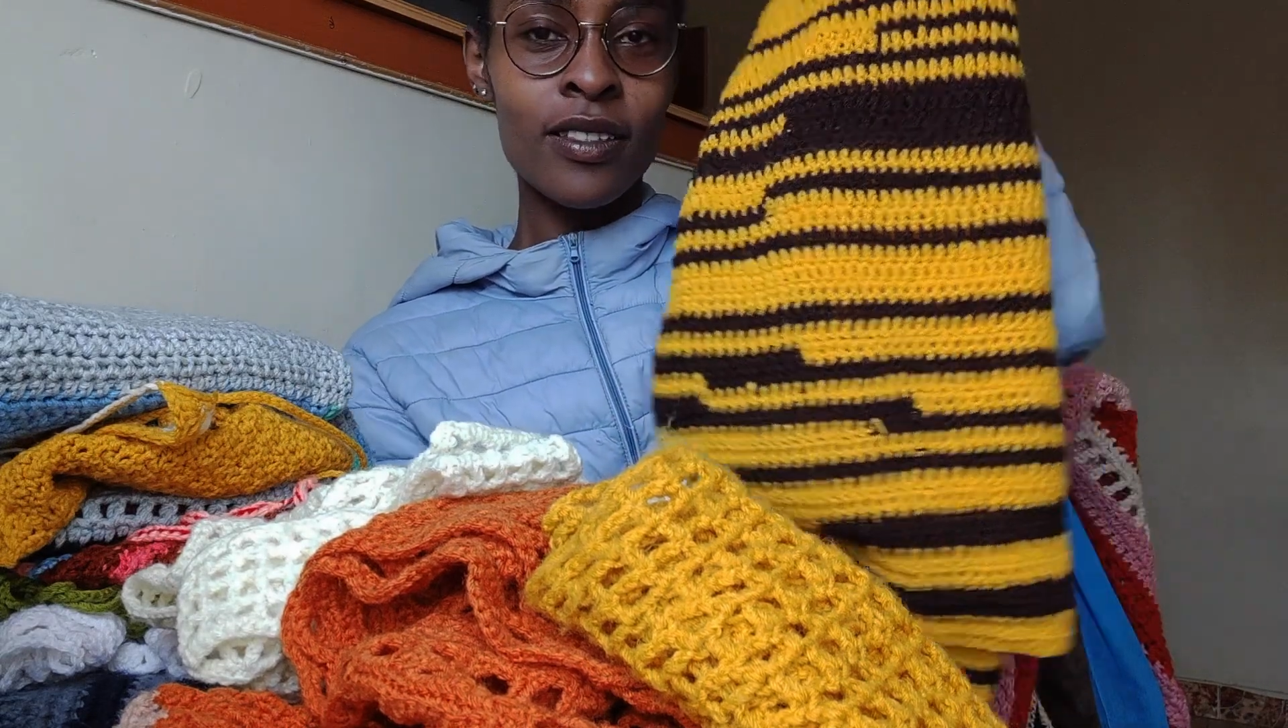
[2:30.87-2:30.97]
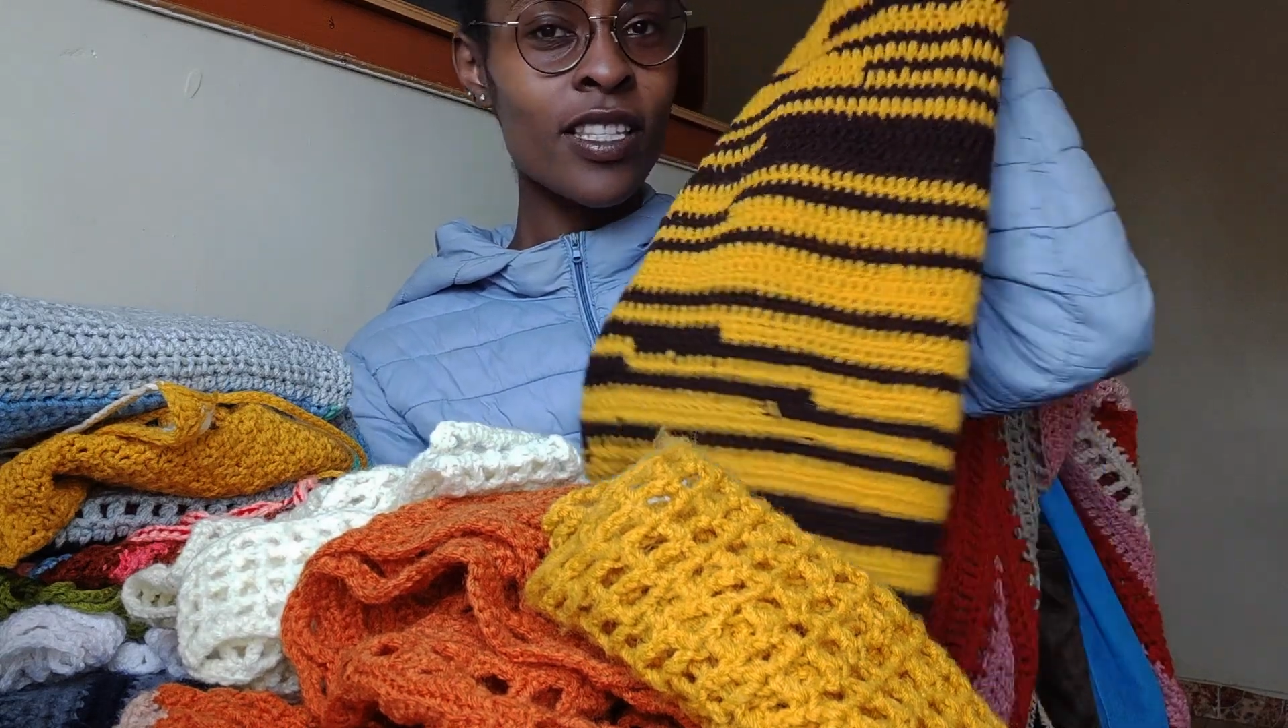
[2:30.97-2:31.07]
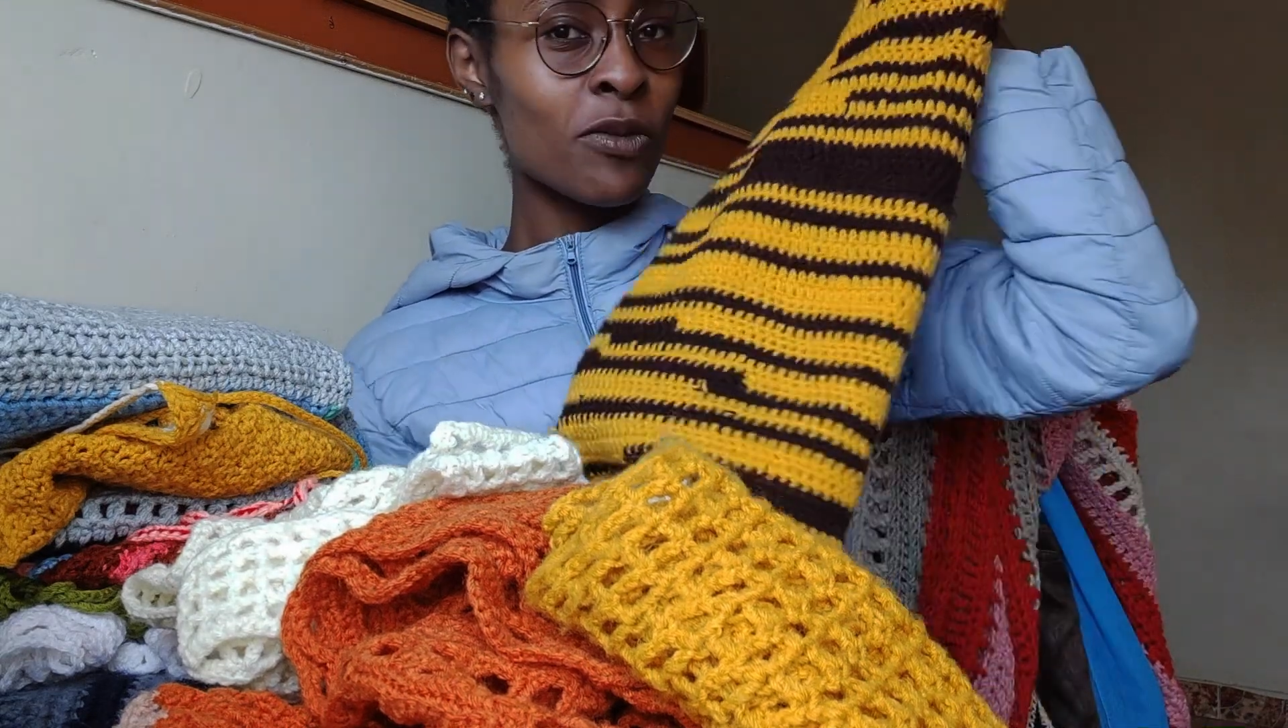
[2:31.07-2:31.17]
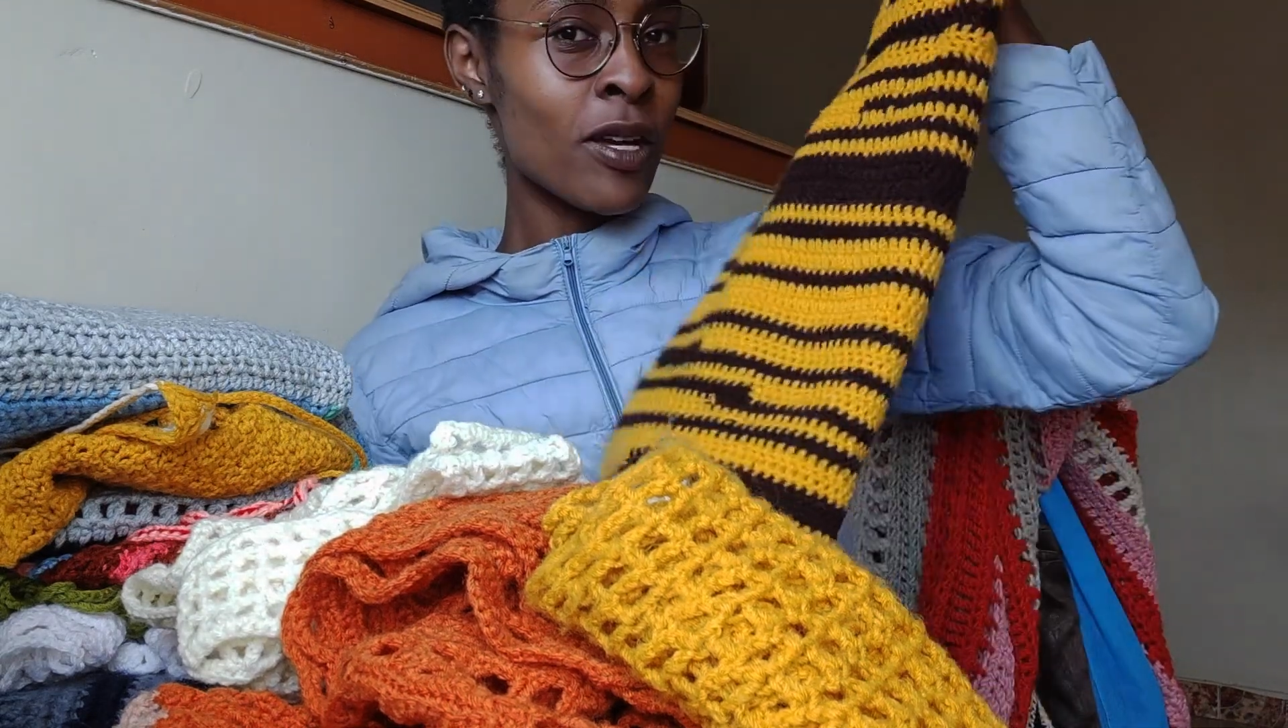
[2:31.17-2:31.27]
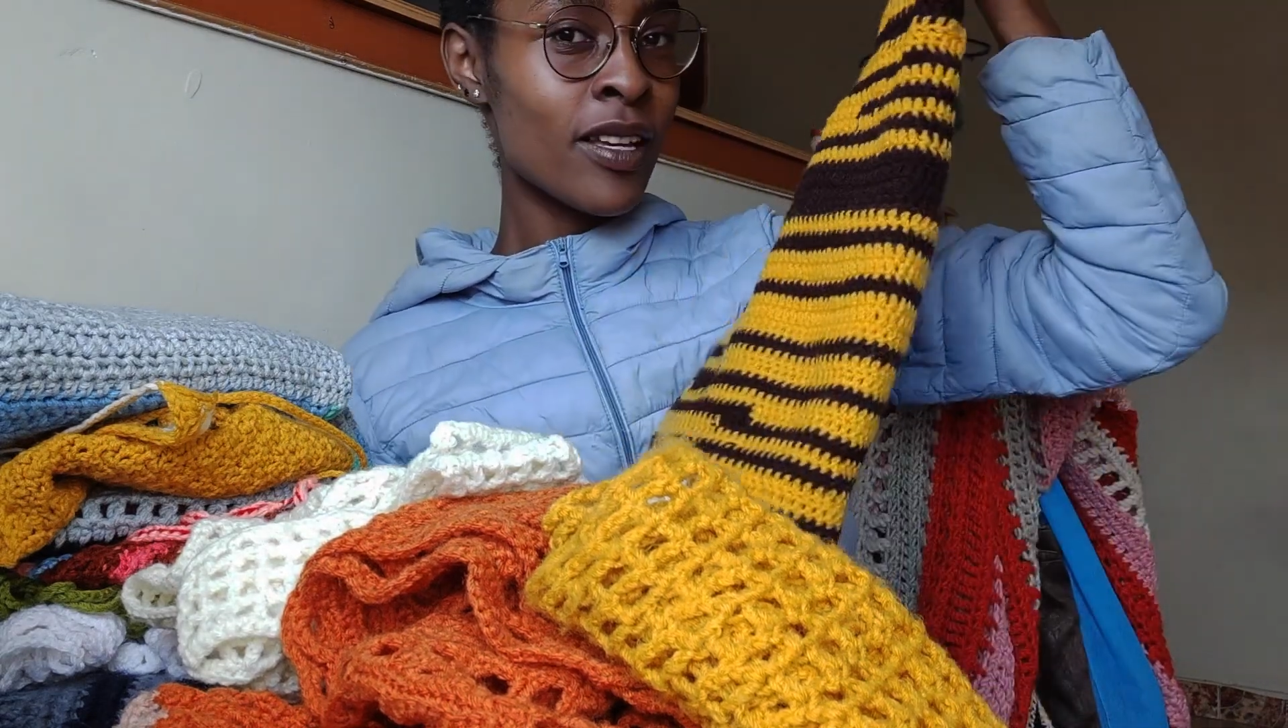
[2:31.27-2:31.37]

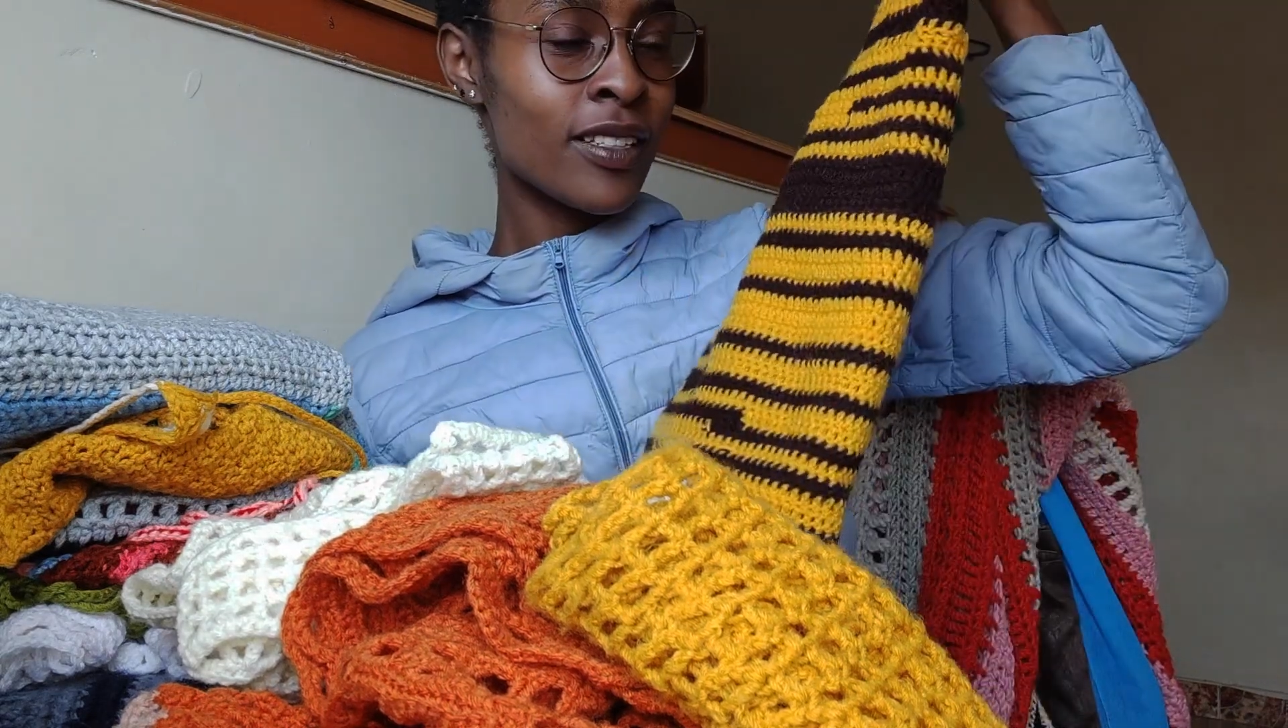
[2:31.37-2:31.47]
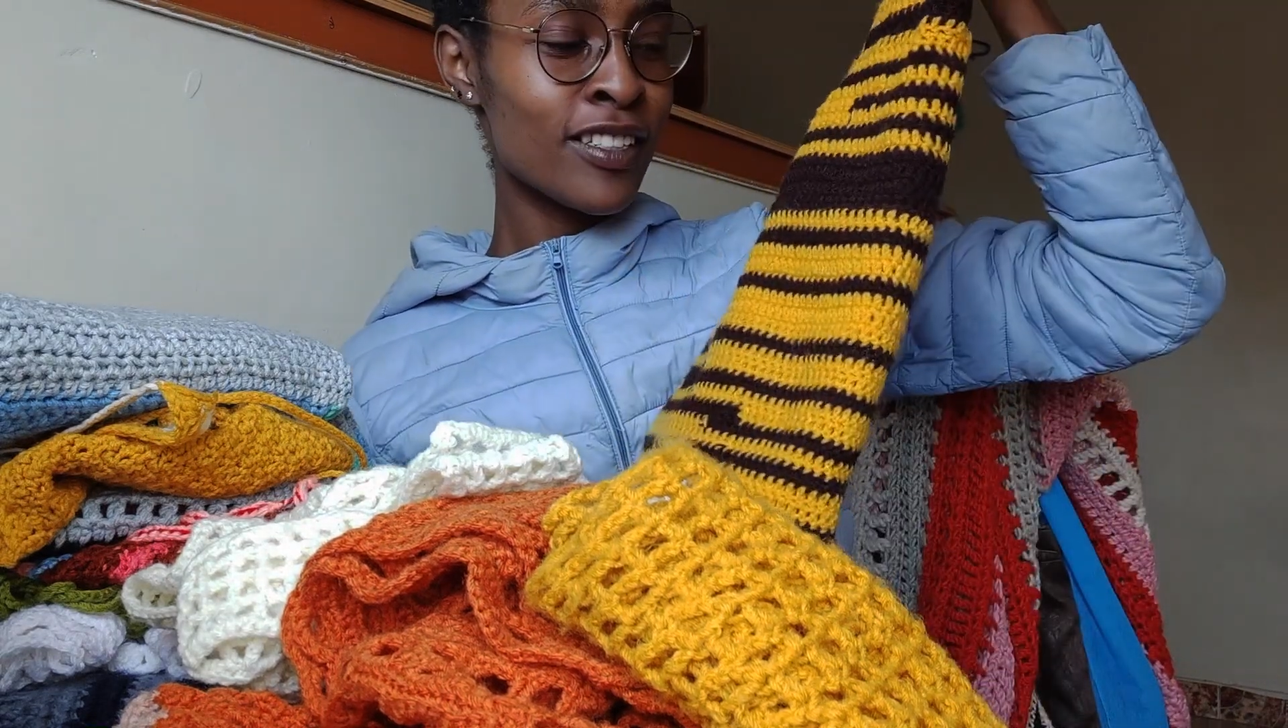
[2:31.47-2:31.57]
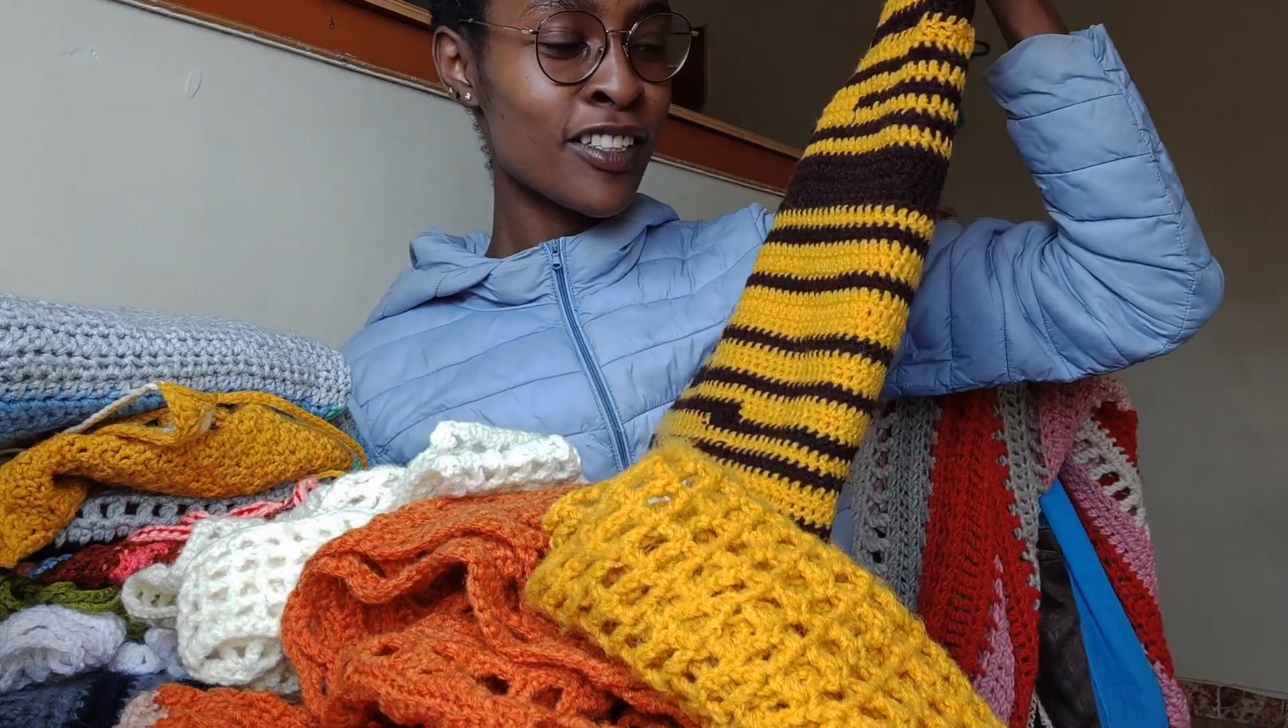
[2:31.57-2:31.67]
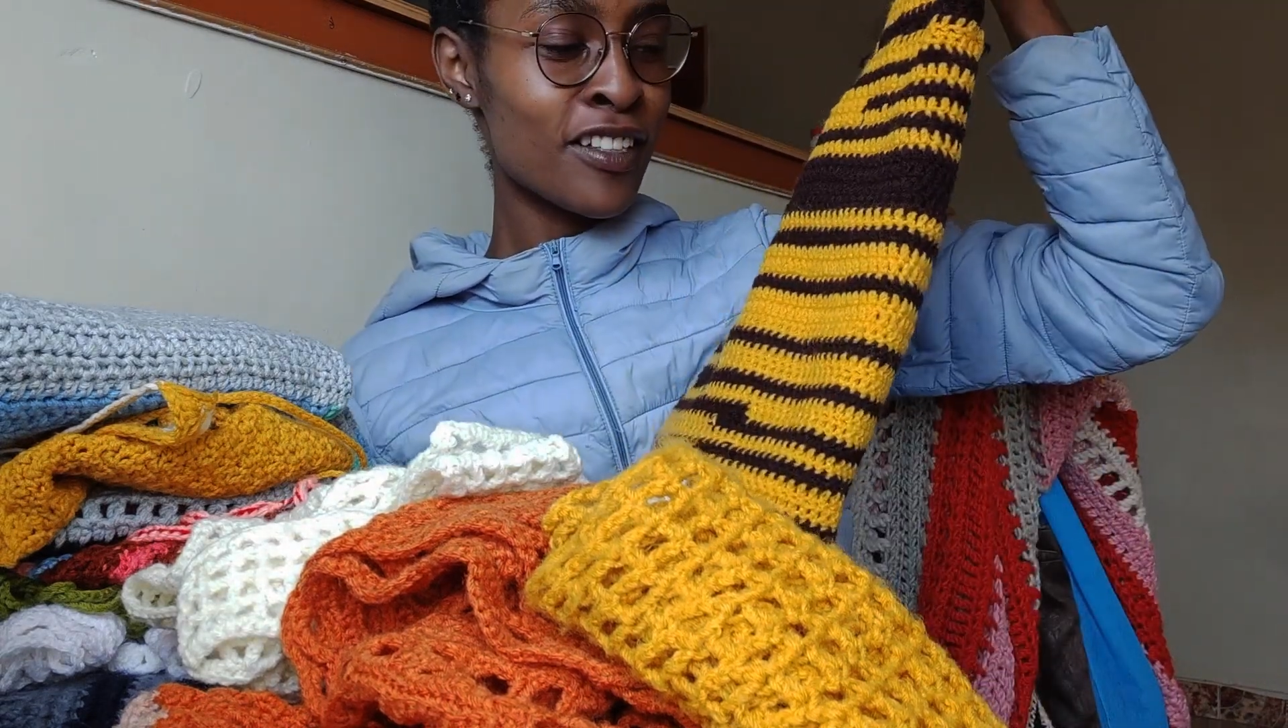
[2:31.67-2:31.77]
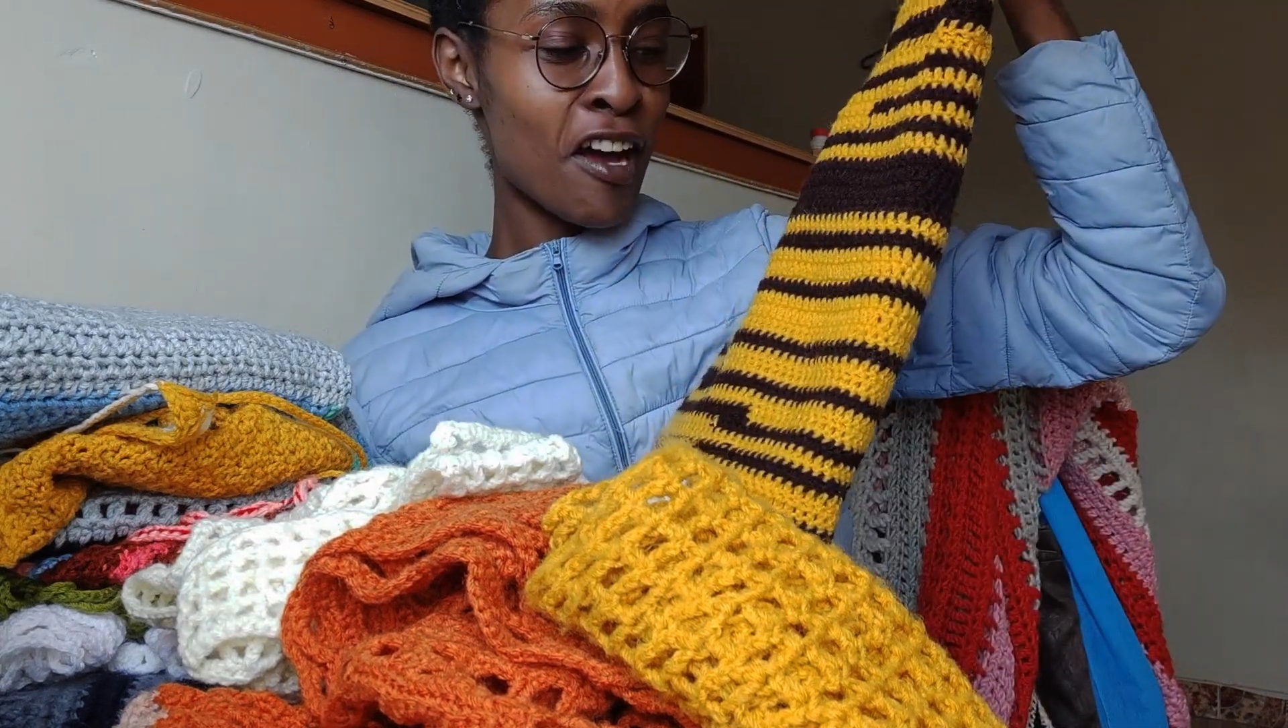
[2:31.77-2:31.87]
this
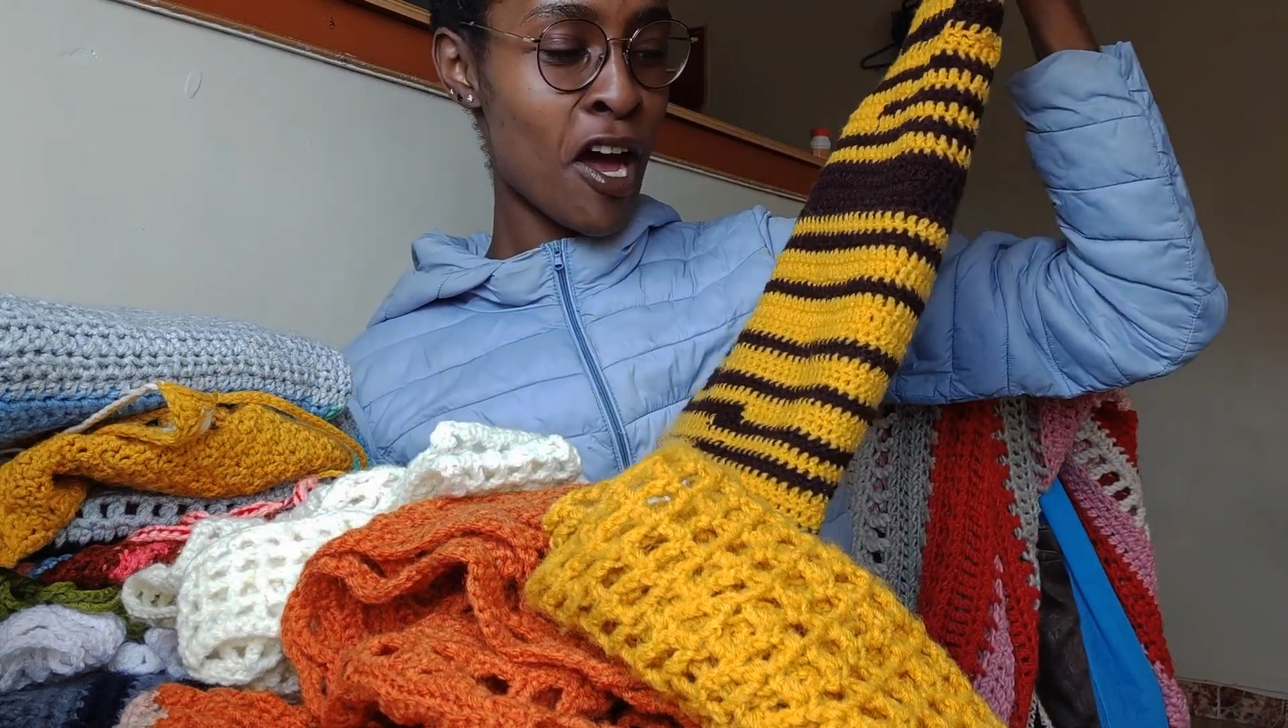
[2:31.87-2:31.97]
one